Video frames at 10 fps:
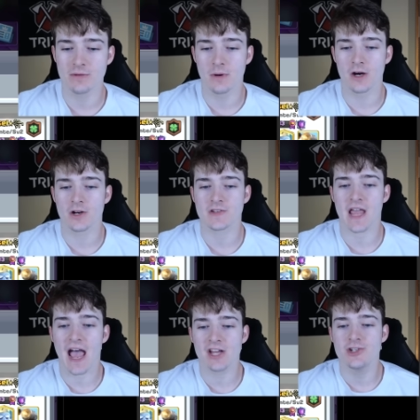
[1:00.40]
marks.
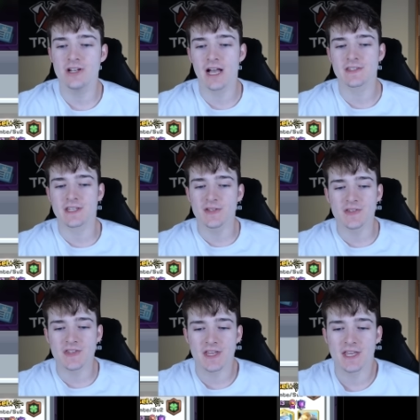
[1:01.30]
As you guys can
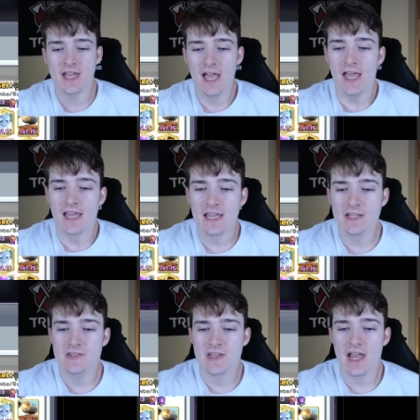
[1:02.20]
see,
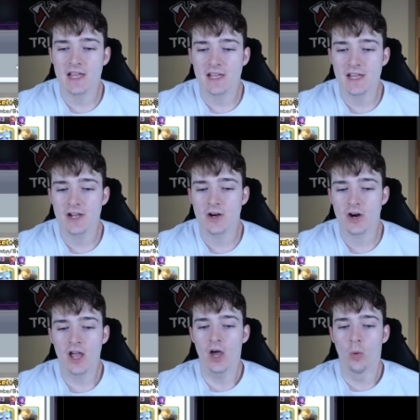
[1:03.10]
Issei
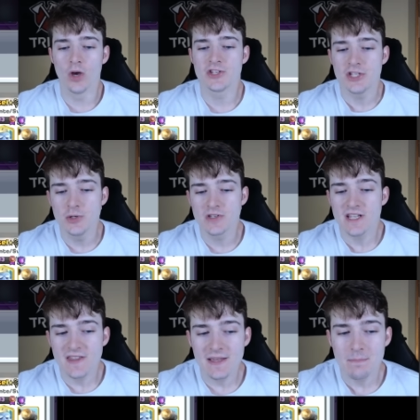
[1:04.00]
here was
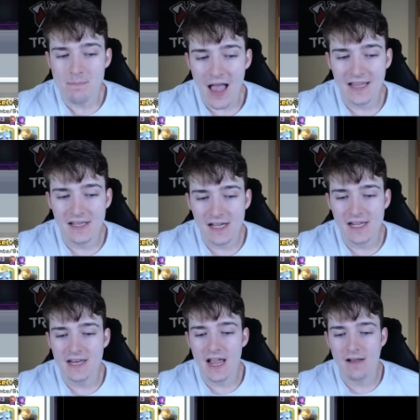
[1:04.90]
using the Mega
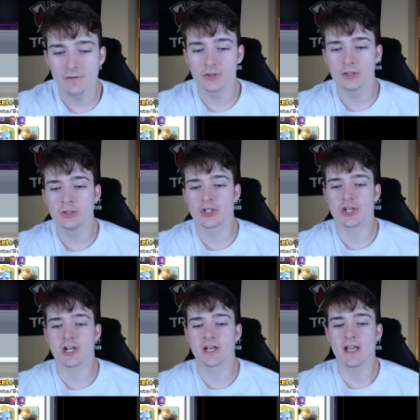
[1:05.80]
Knight
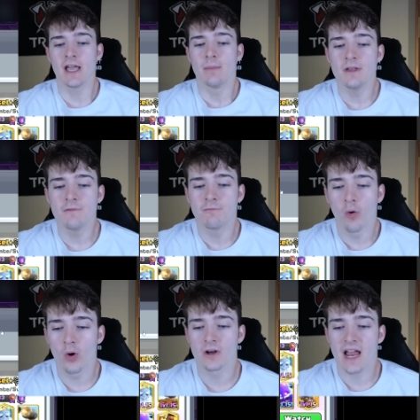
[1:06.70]
Evolution
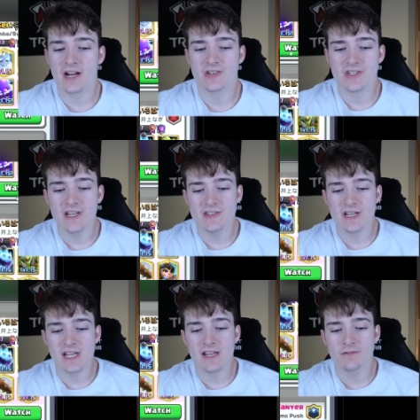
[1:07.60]
before next
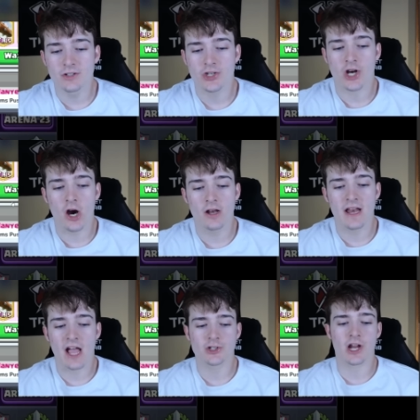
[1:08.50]
season even started.
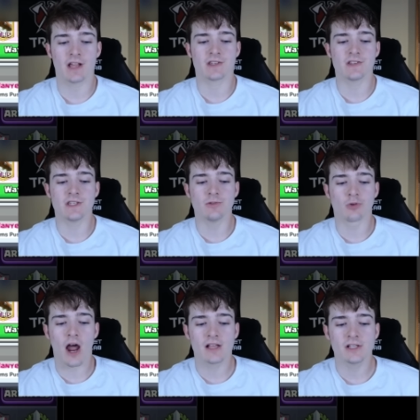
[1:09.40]
As you guys can see,
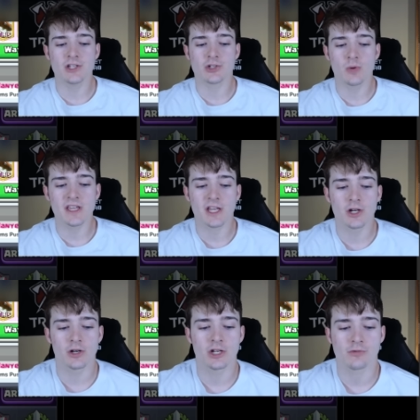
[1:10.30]
Riley's tweet
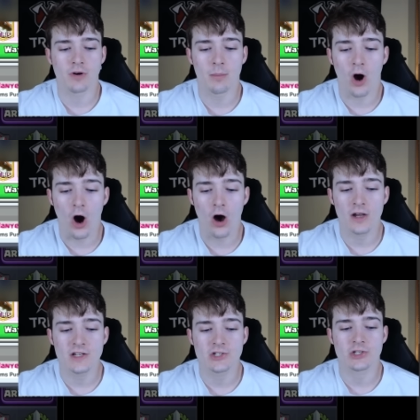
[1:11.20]
here is from
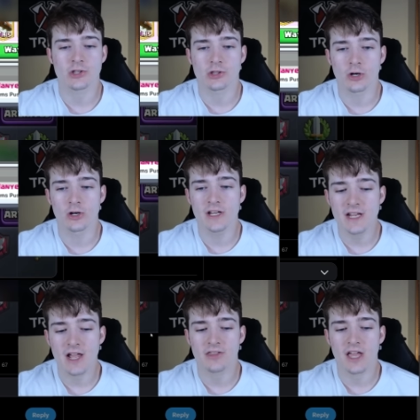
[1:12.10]
August
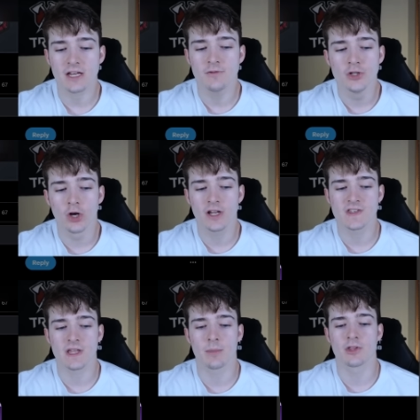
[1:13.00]
30th. And if you look
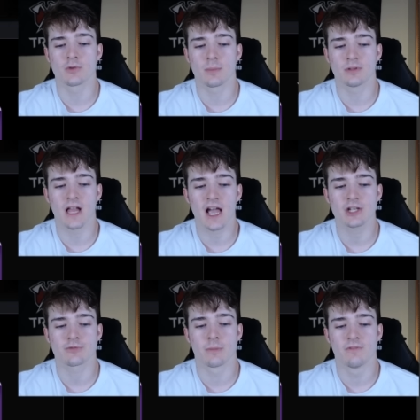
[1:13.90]
at some of the
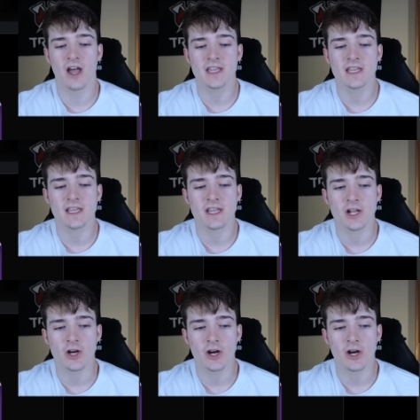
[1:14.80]
replies from Viking here,